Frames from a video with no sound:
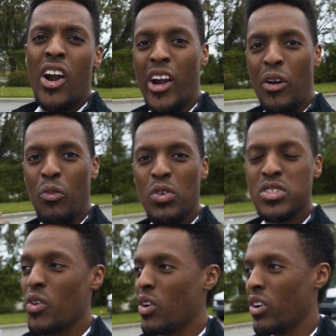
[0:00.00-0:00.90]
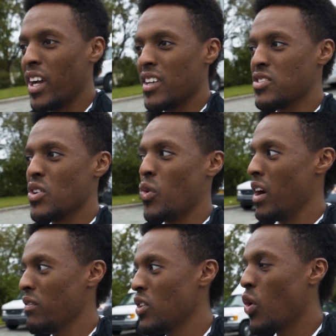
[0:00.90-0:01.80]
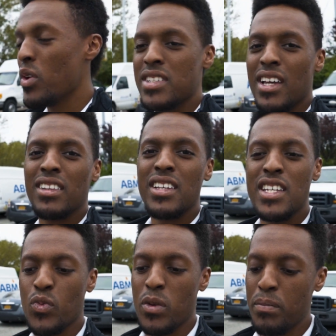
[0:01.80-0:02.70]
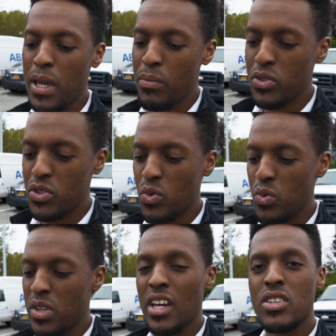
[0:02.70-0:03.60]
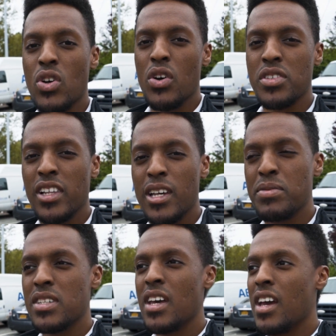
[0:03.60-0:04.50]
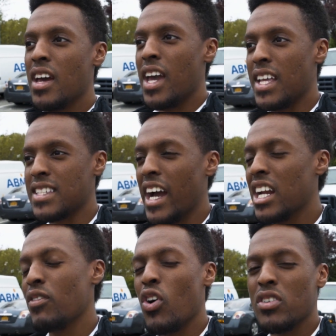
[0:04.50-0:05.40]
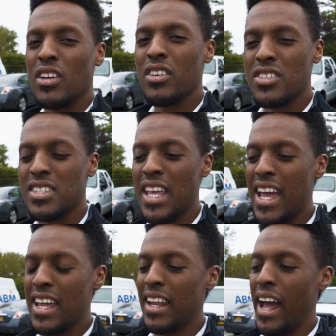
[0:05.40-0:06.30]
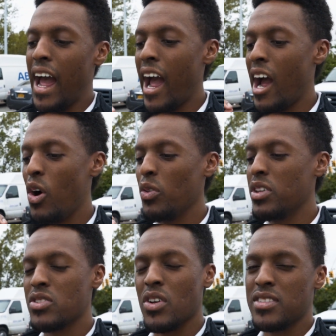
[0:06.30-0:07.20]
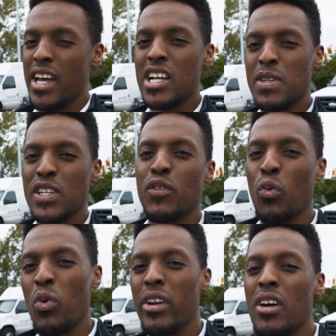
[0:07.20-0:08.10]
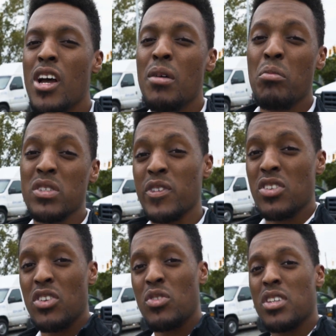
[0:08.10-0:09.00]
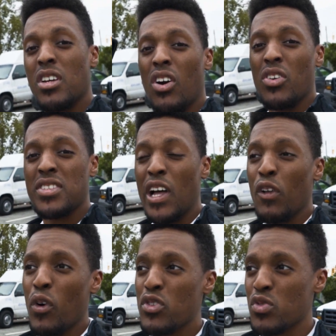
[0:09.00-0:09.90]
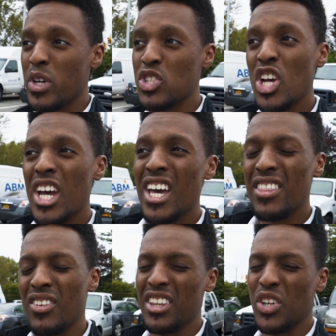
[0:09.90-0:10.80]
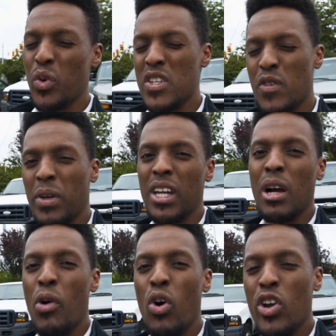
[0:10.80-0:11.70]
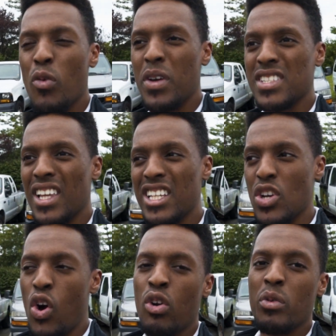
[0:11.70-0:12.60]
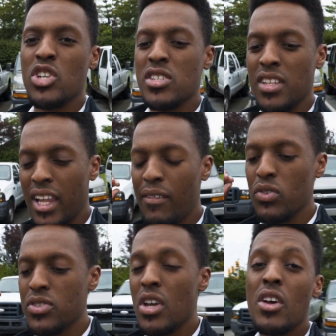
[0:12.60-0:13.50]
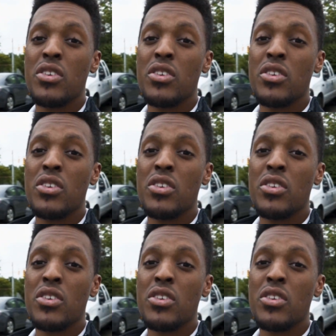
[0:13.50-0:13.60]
All right, what's going on, guys? So I've noticed, at least when people do the exhaust clips, it's kind of hard to understand how the exhaust sounds because, for one, most of us are using our cell phones, which they're not the greatest for picking up audio because they like to auto adjust the levels.